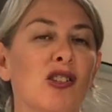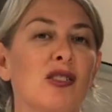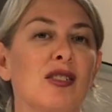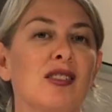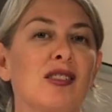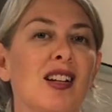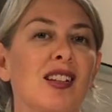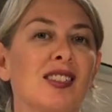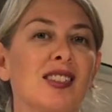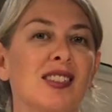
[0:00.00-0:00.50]
so it
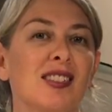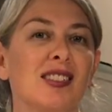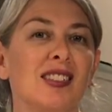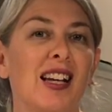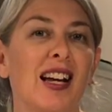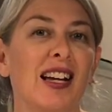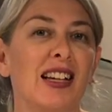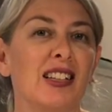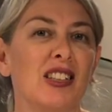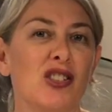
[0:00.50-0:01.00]
does
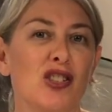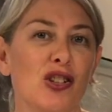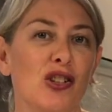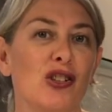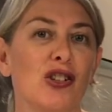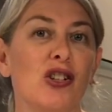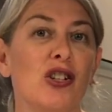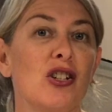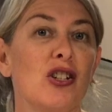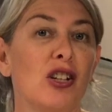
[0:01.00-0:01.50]
say
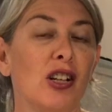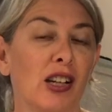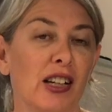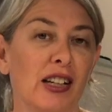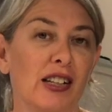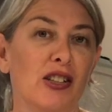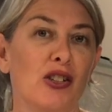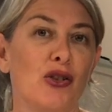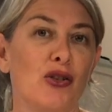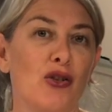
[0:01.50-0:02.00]
to
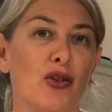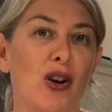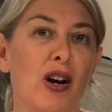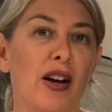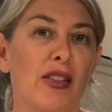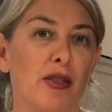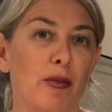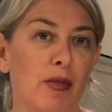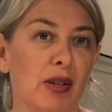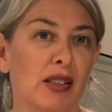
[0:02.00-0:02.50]
clean and dry
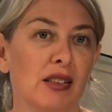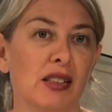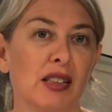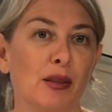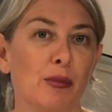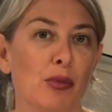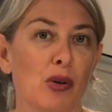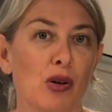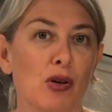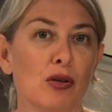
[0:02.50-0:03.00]
the
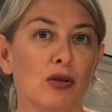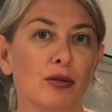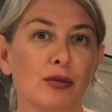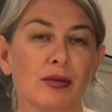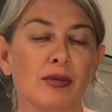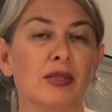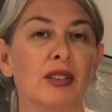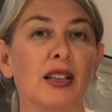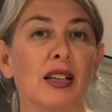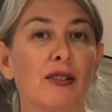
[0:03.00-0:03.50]
mixing bowl.
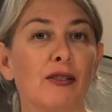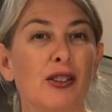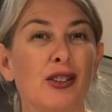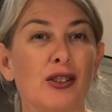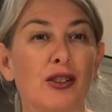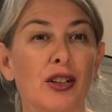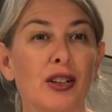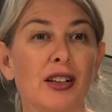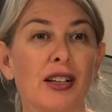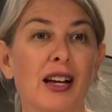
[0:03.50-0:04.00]
If you
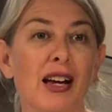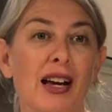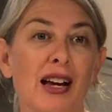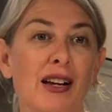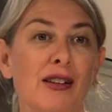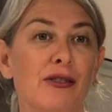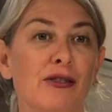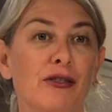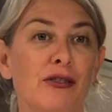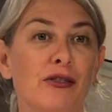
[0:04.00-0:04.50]
don't
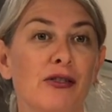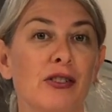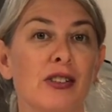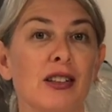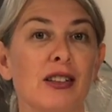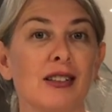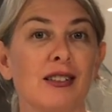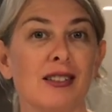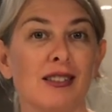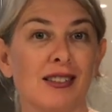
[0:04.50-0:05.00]
have
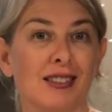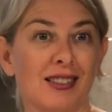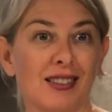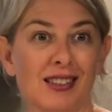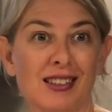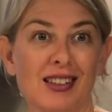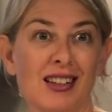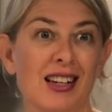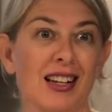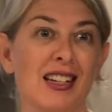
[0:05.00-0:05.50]

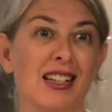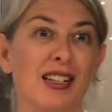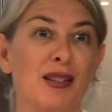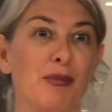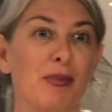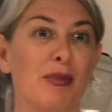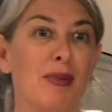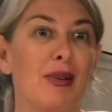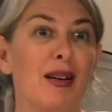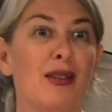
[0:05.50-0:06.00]

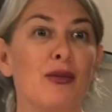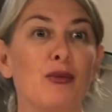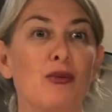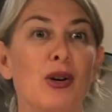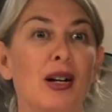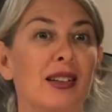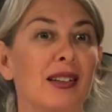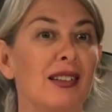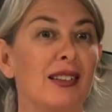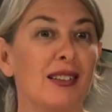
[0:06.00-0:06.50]

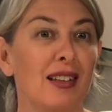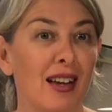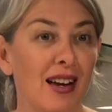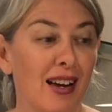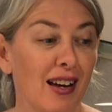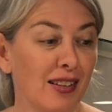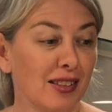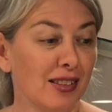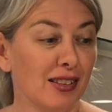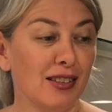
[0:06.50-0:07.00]
anyone in the
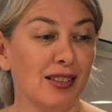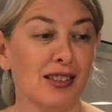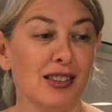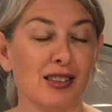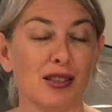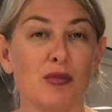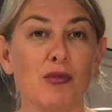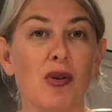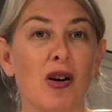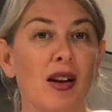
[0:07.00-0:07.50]
house that
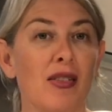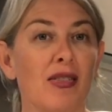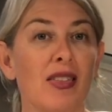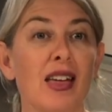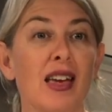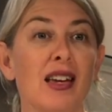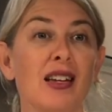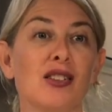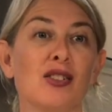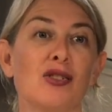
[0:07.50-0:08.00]
doesn't mind
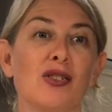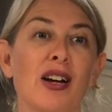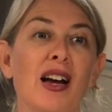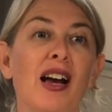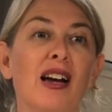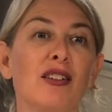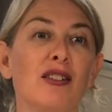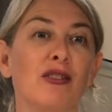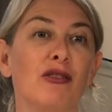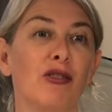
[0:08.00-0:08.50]
extra
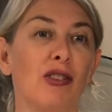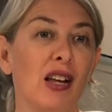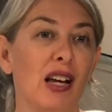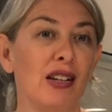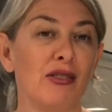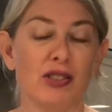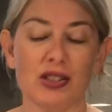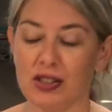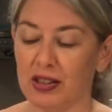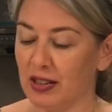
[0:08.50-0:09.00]
added
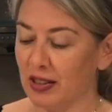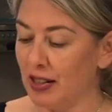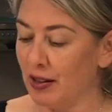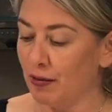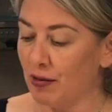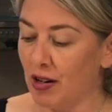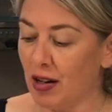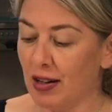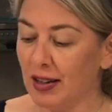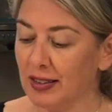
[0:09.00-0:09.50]
flavour to their
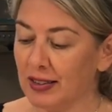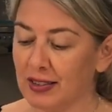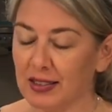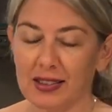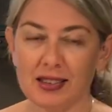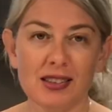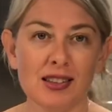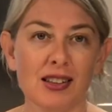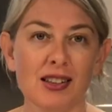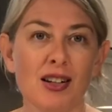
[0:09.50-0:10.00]
rice,
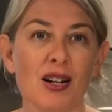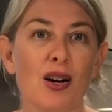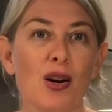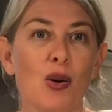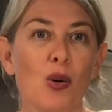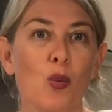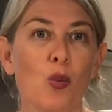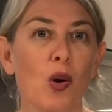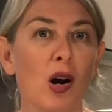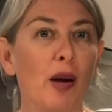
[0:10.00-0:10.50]

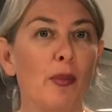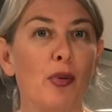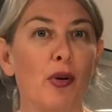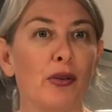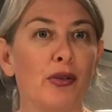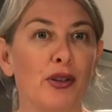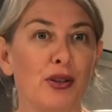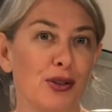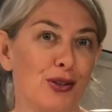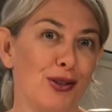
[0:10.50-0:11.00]
why
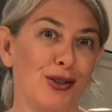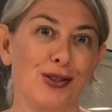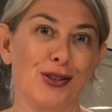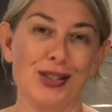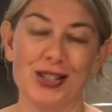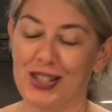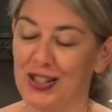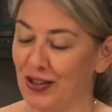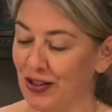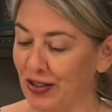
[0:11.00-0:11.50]
bother to do
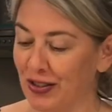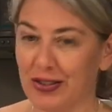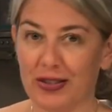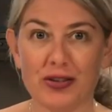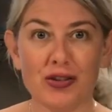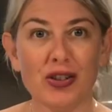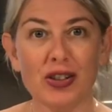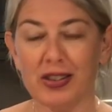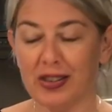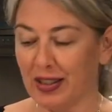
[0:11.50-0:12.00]
dishes?
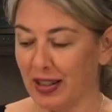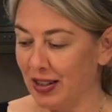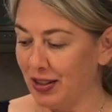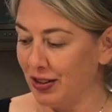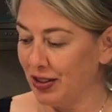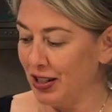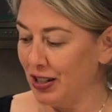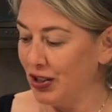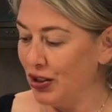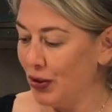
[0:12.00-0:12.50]
Just
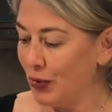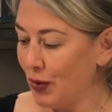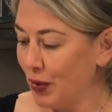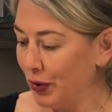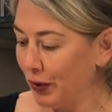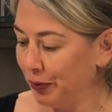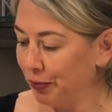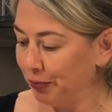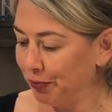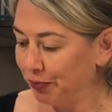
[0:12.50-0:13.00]
continue
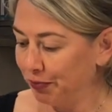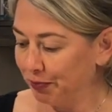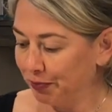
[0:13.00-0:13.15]
on.